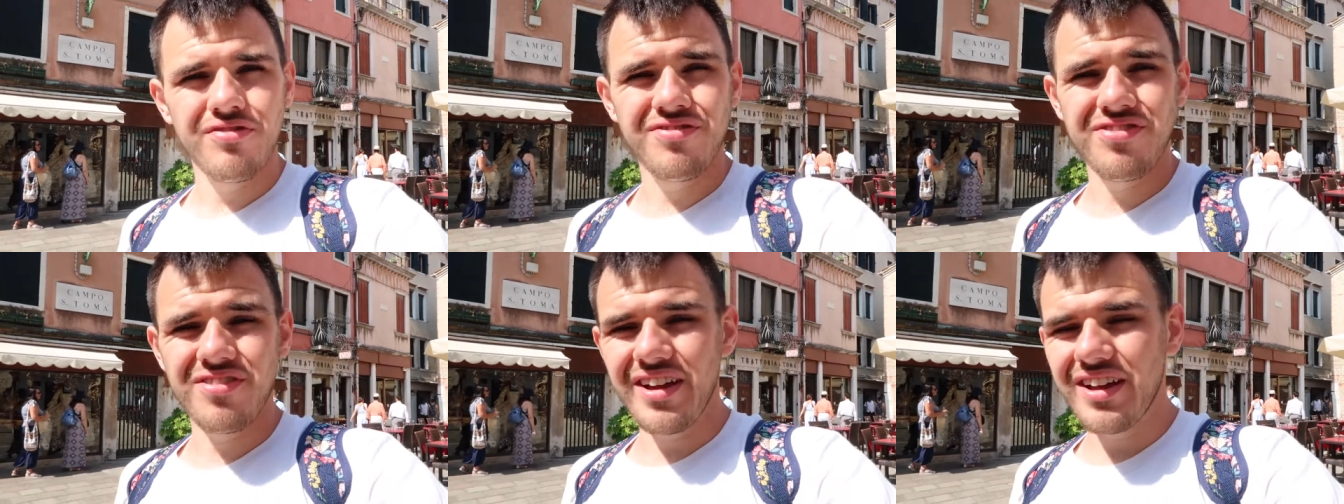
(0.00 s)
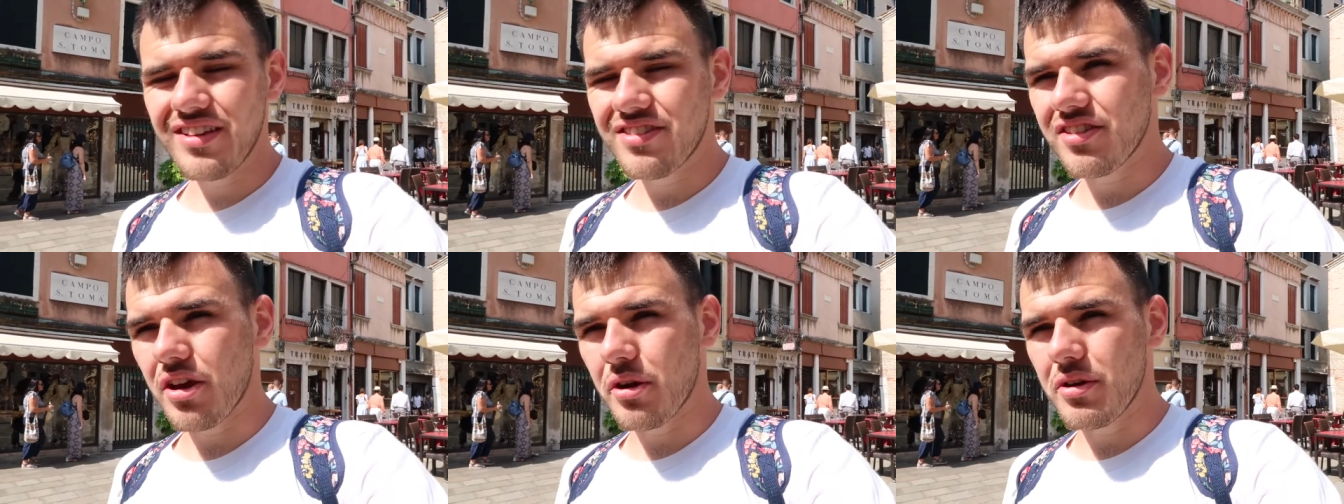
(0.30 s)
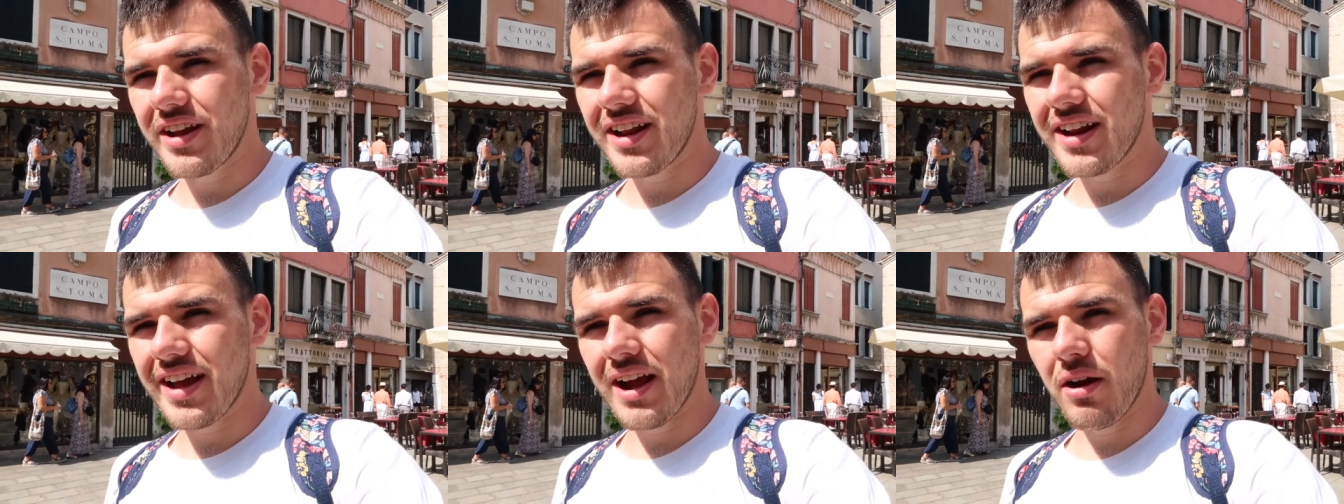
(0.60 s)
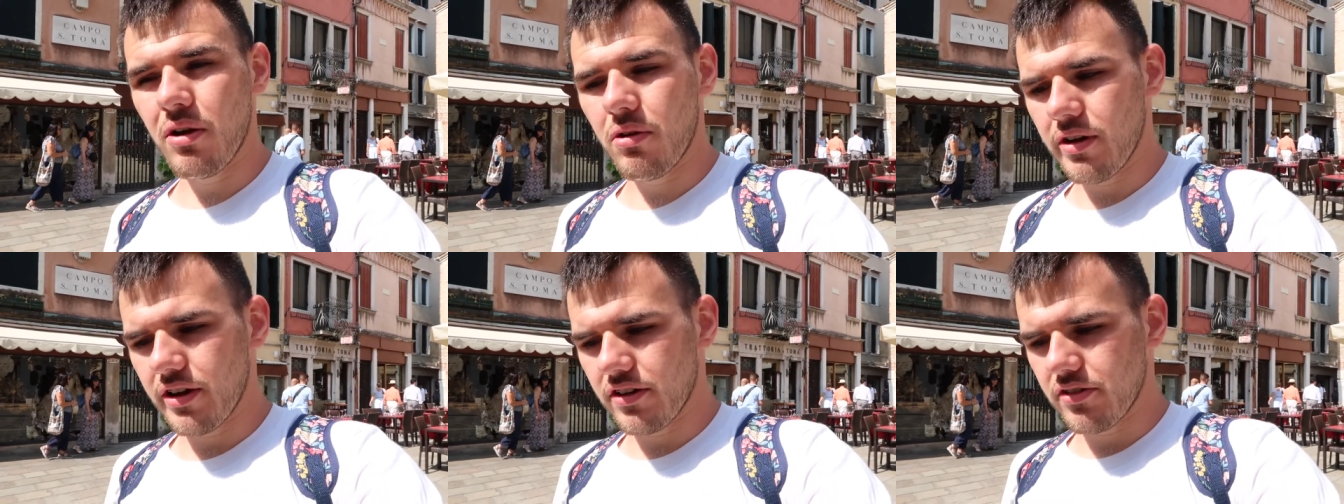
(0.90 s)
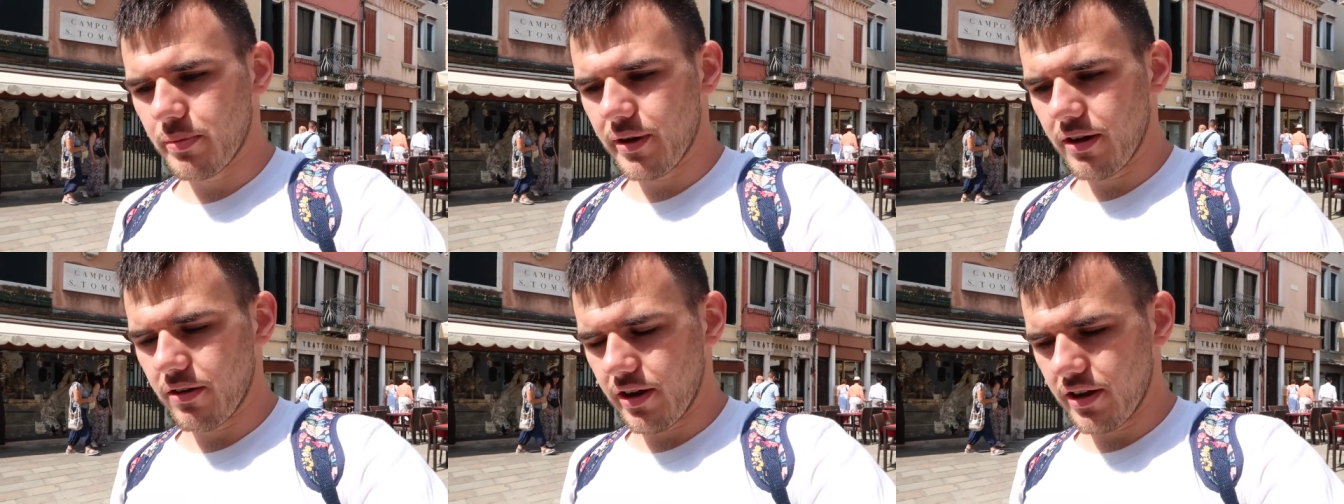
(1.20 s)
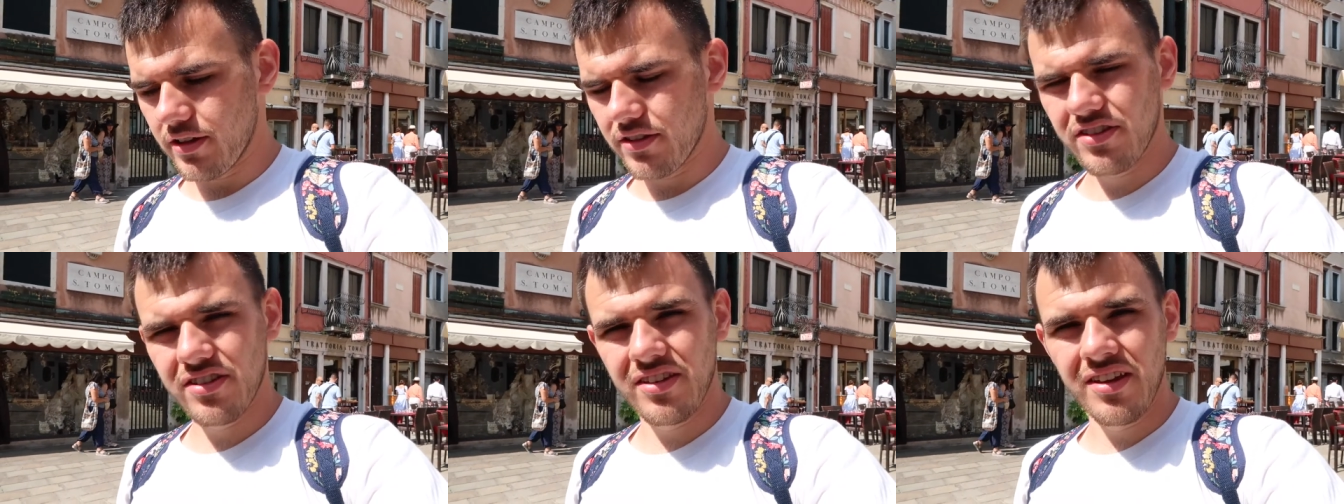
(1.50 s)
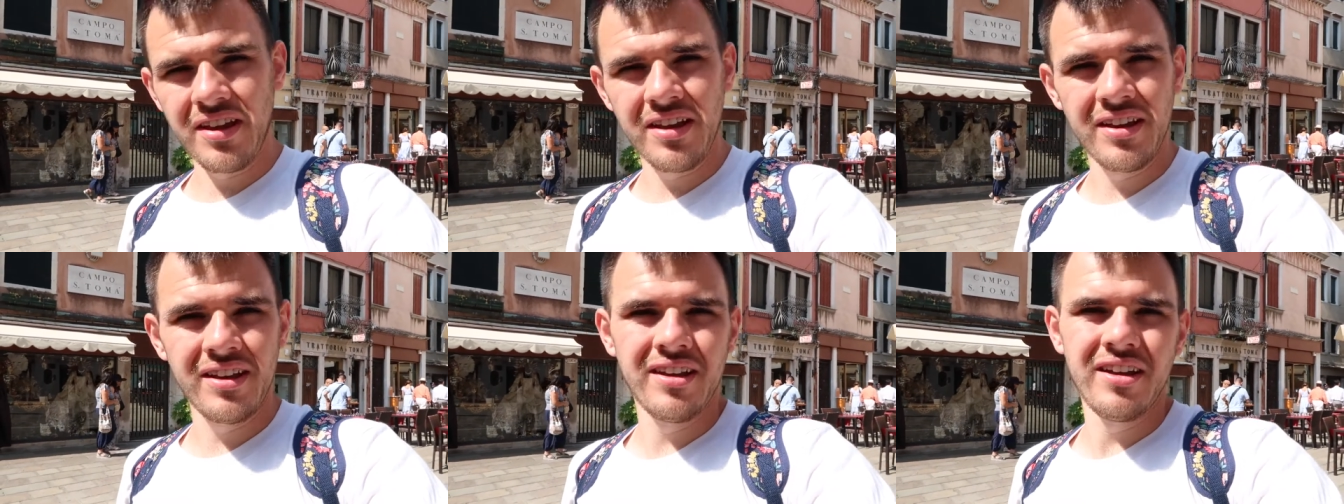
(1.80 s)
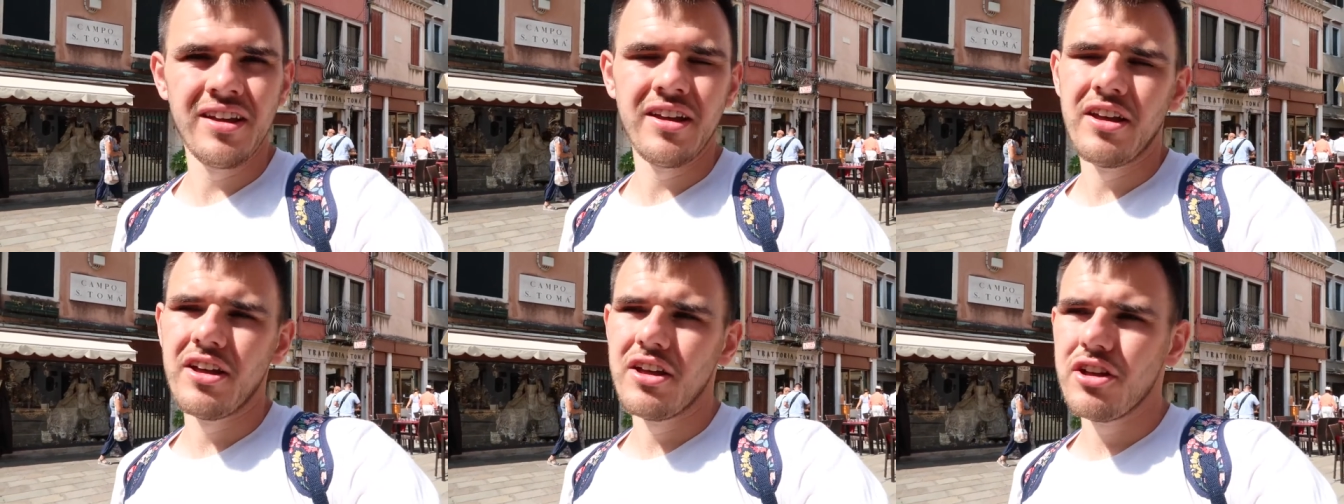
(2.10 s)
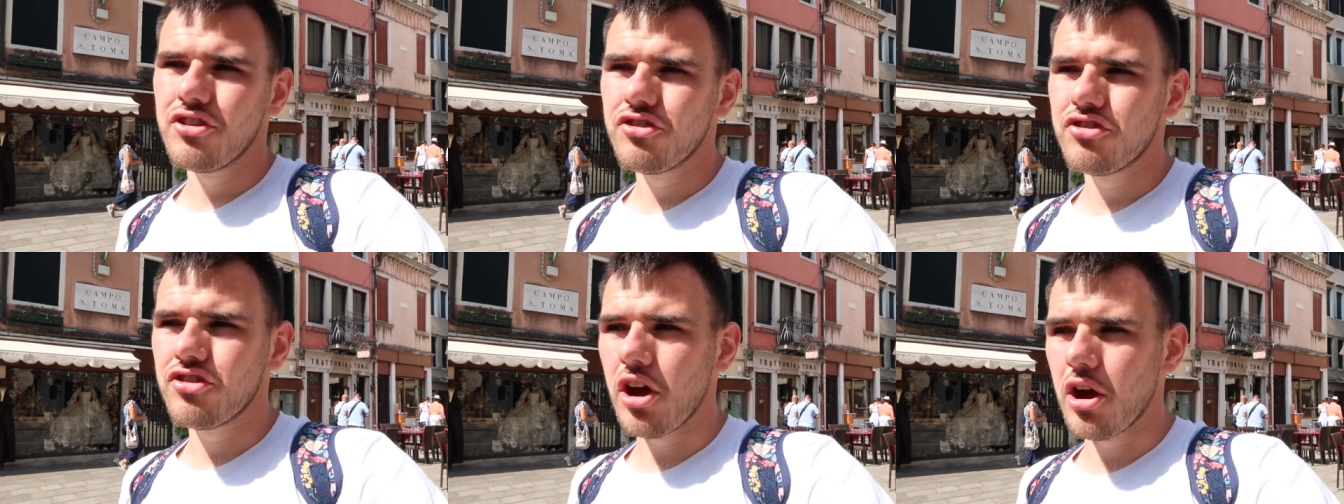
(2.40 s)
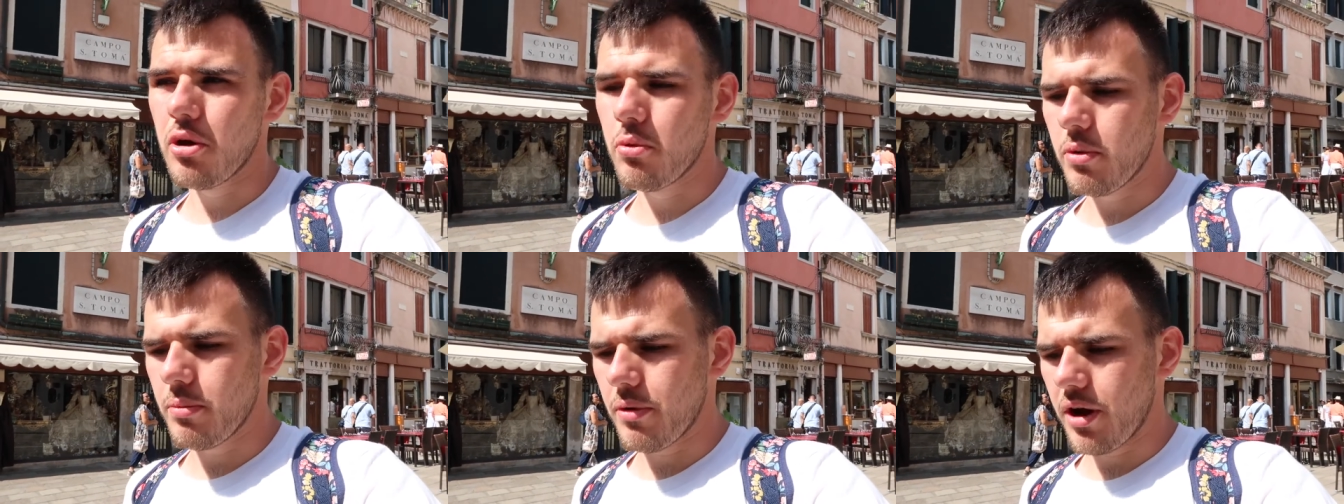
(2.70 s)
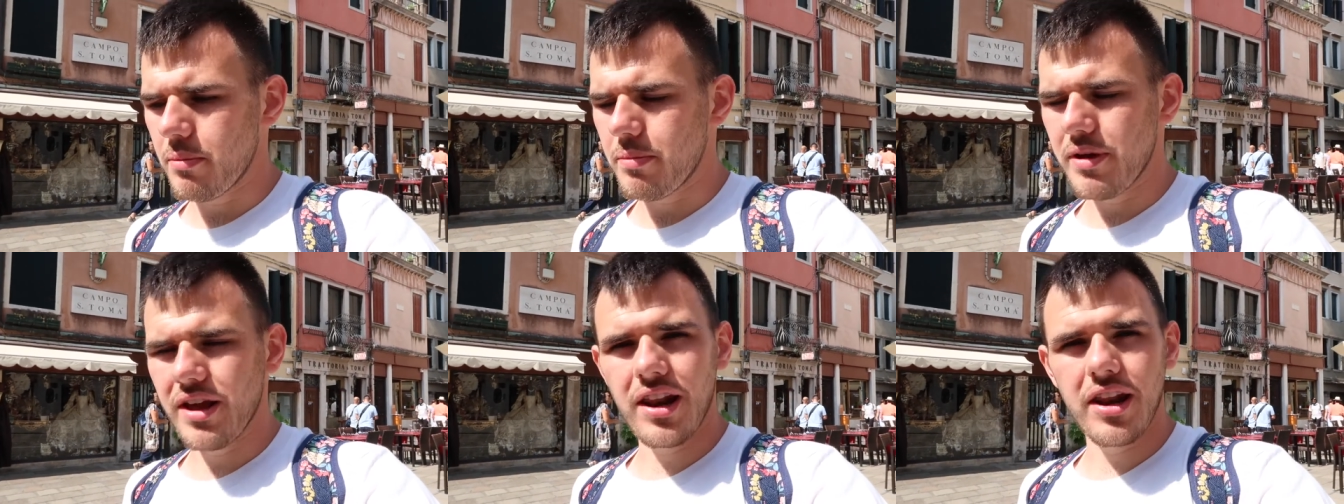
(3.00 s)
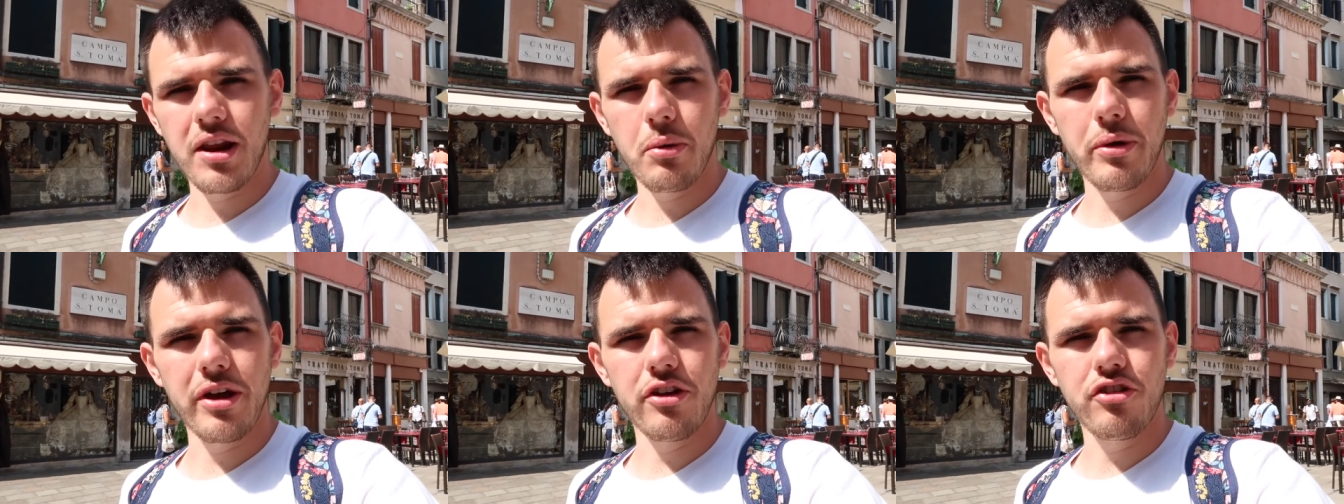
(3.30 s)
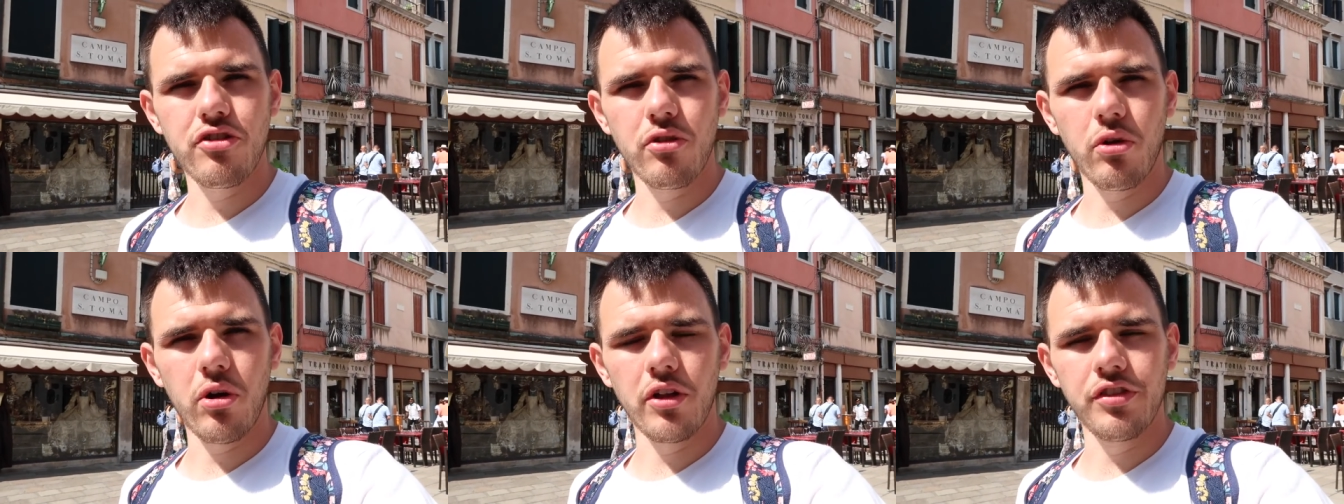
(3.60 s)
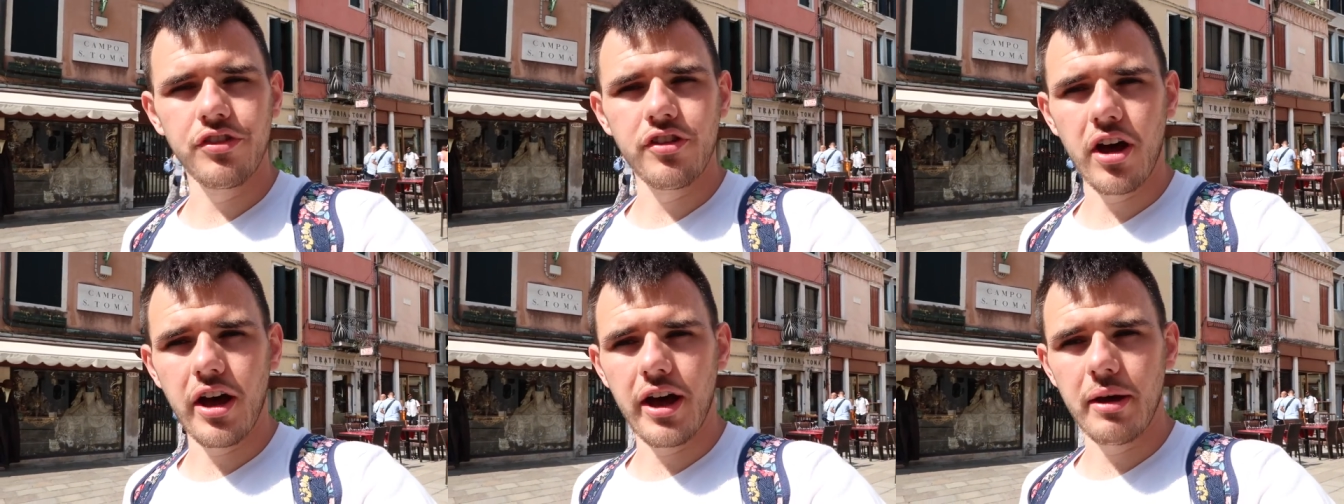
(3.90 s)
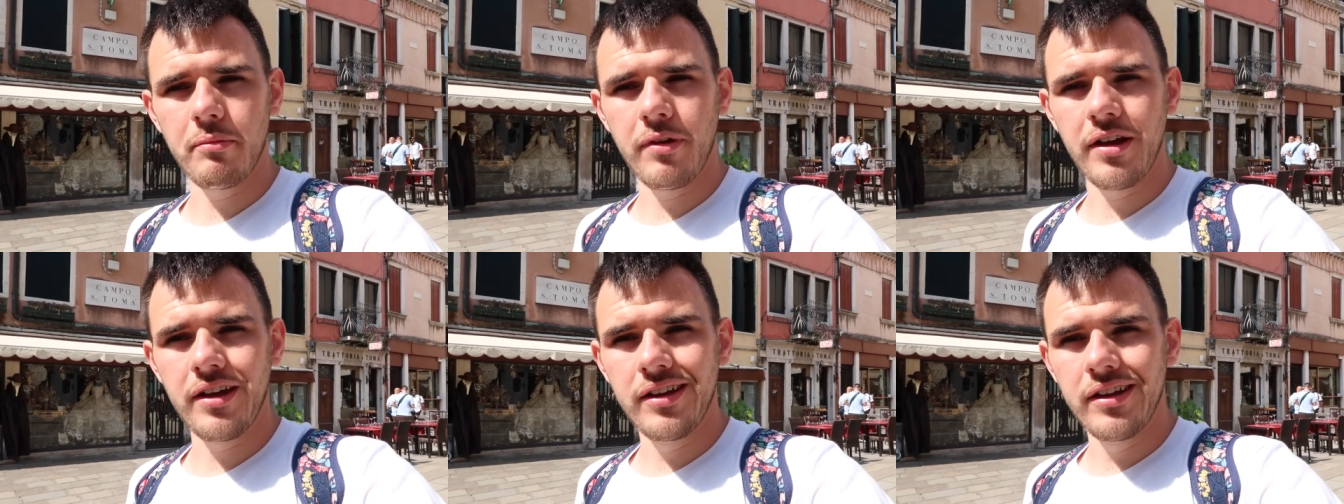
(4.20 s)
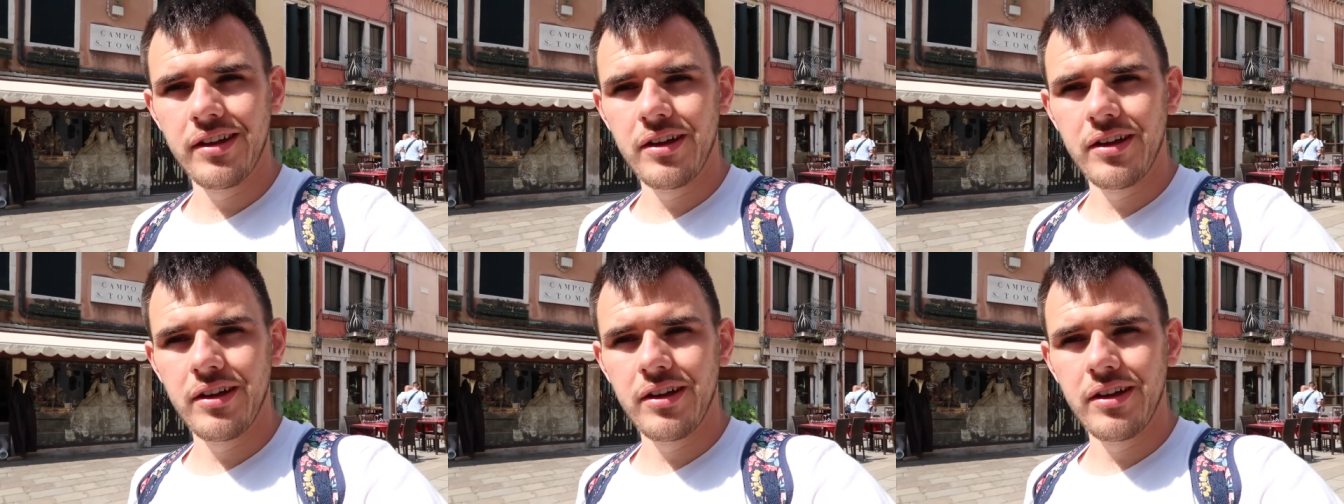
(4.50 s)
It's only an hour experience, so we might be a little bit short on time,